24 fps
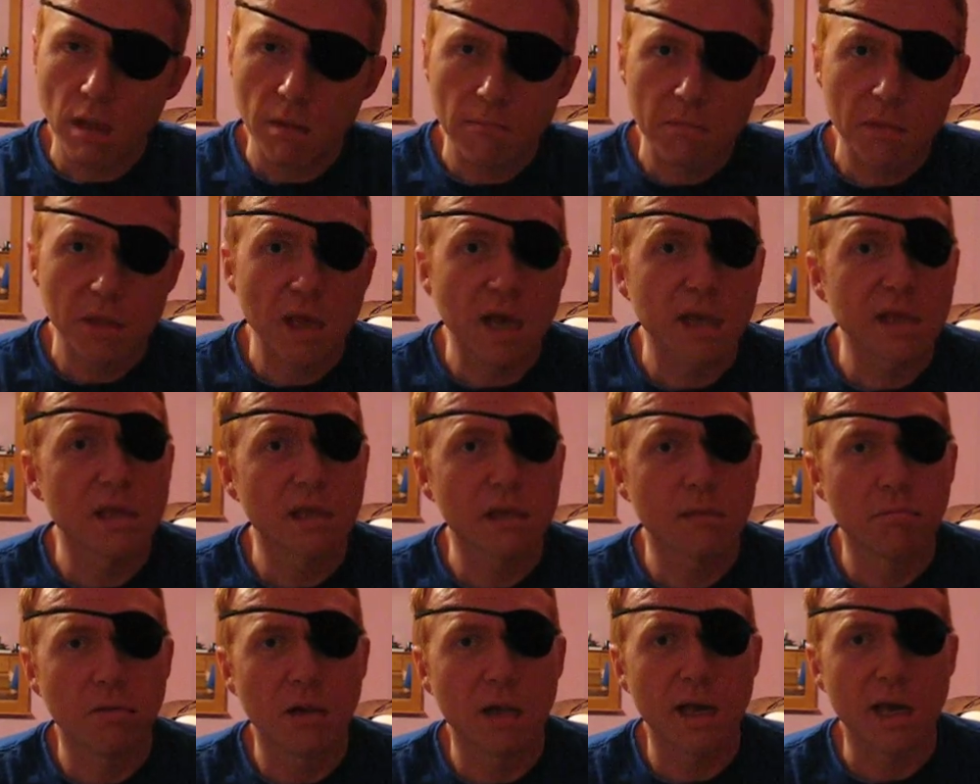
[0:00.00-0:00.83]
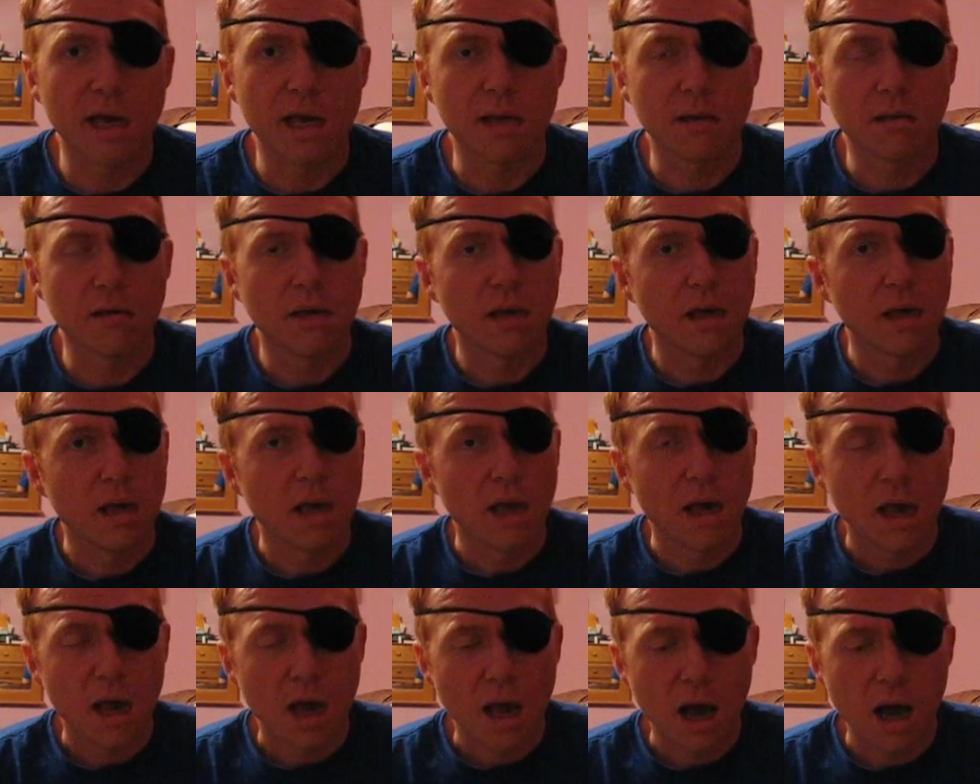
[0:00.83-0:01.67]
But that's the plan.
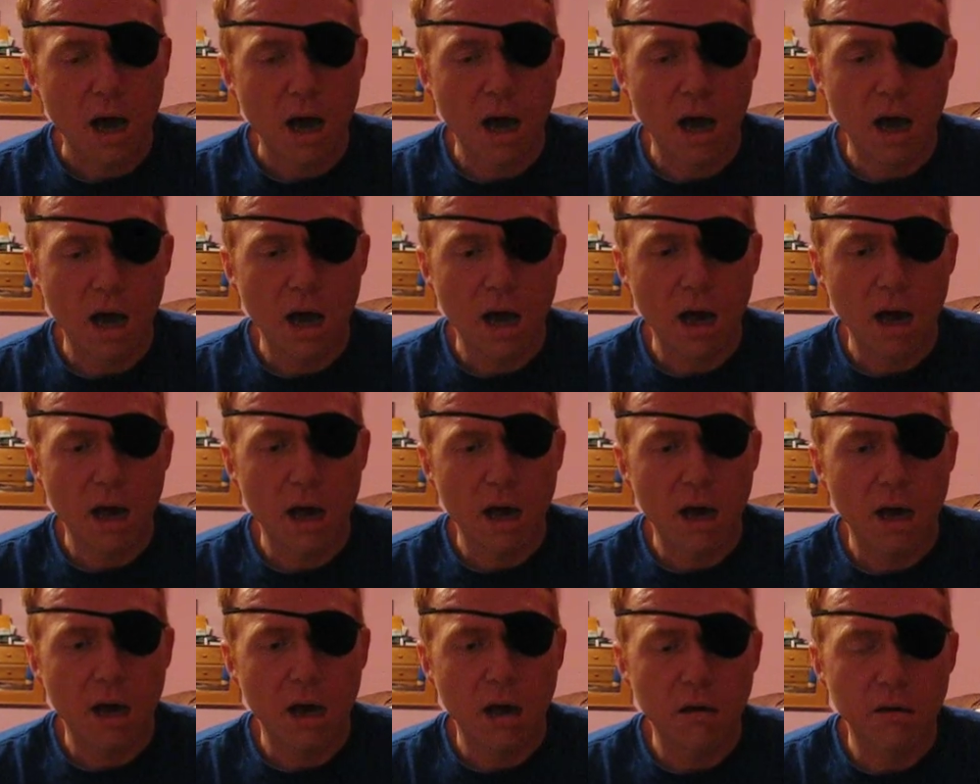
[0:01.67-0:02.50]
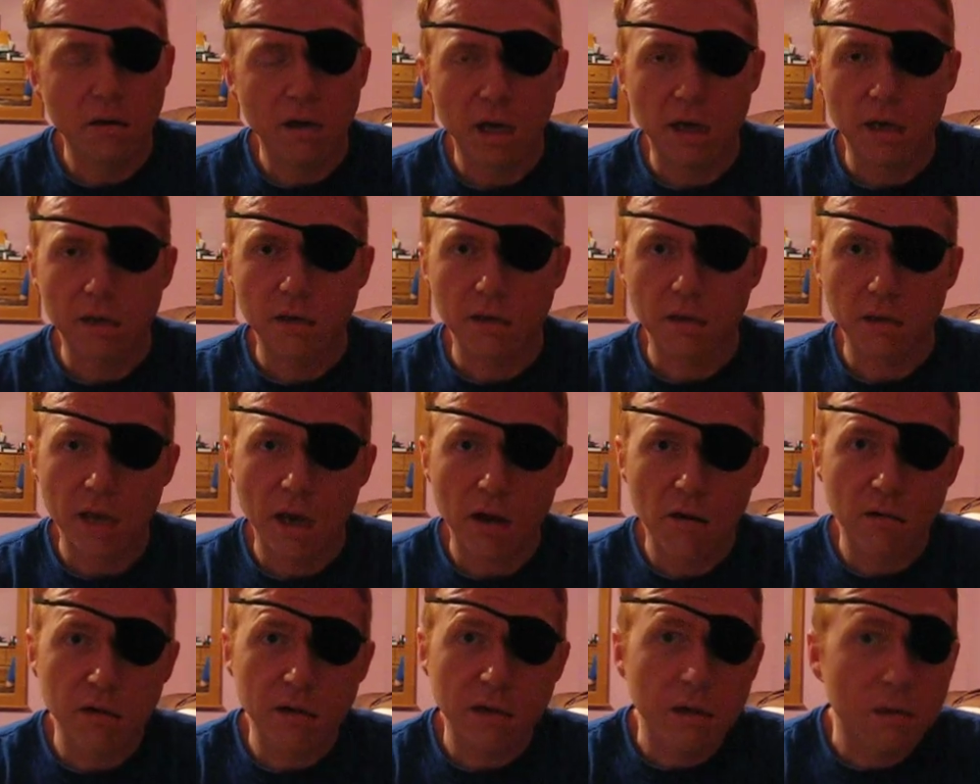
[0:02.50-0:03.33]
Okay, so
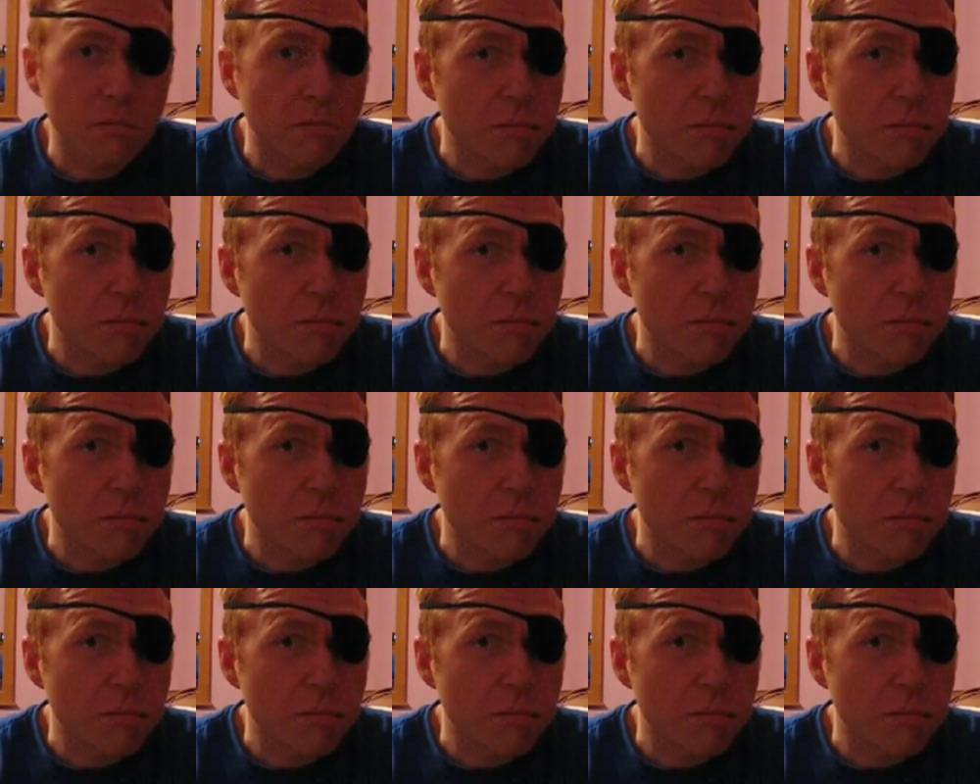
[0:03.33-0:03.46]
now on to the